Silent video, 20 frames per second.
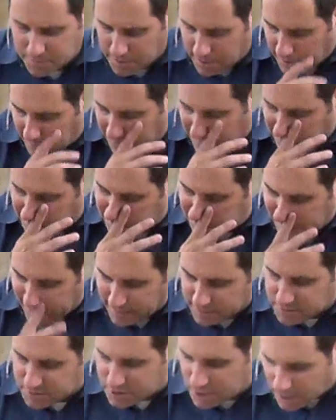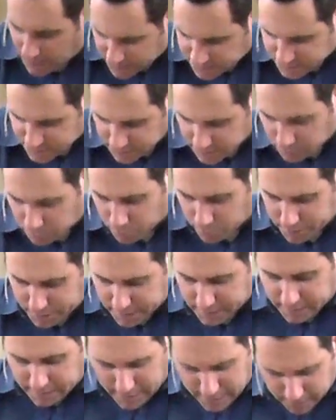behind it. Satan's constantly
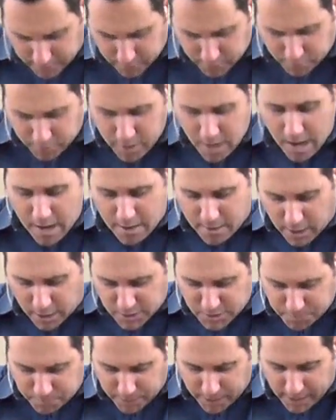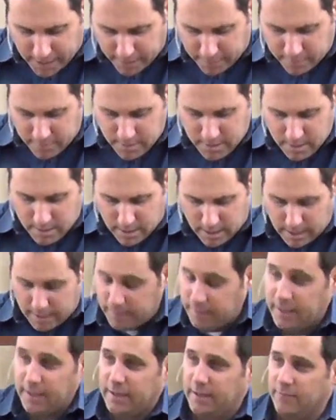working to hinder God's plan,
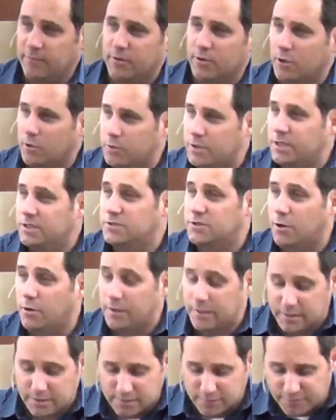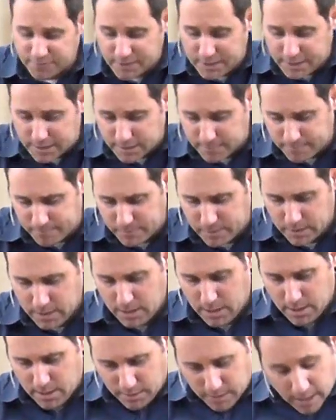uh, and even though he's already defeated.
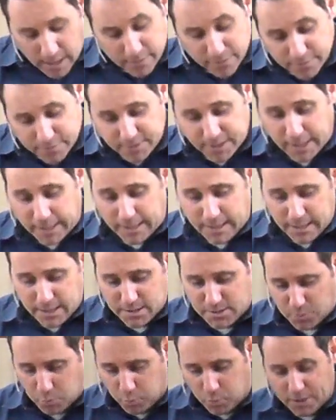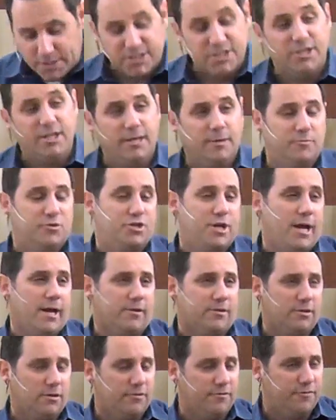The other thing is, what's the
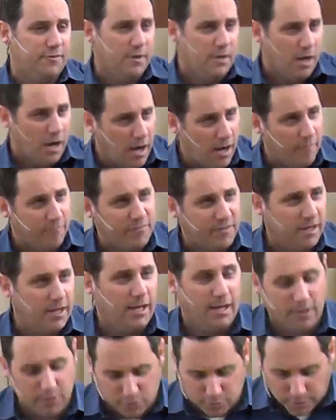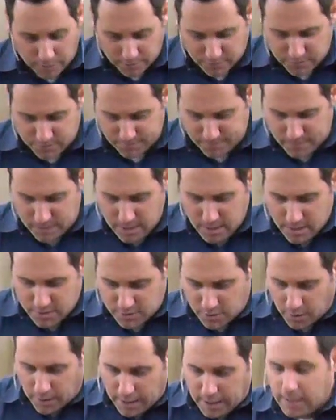objective of the hindrance?
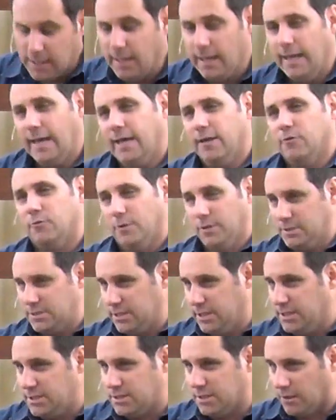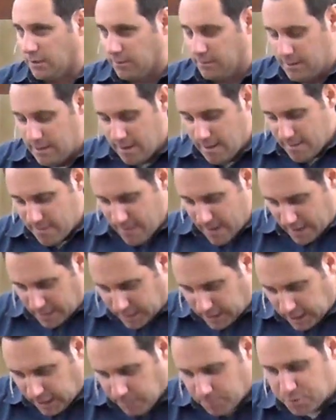So any hindrance, listen,
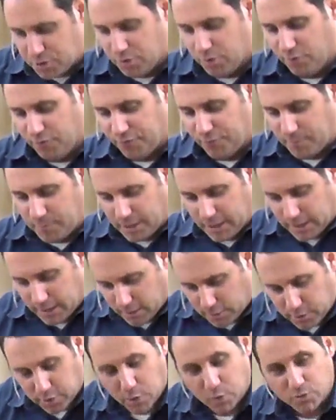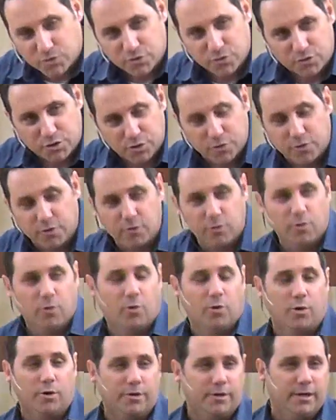that keeps you from getting closer to the
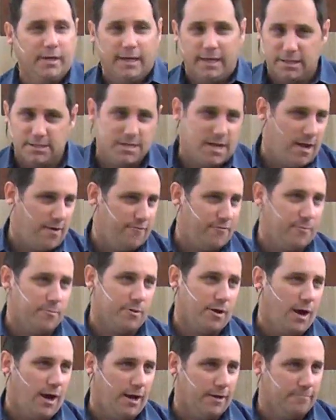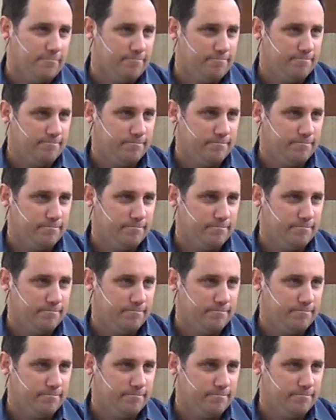Lord is not from God.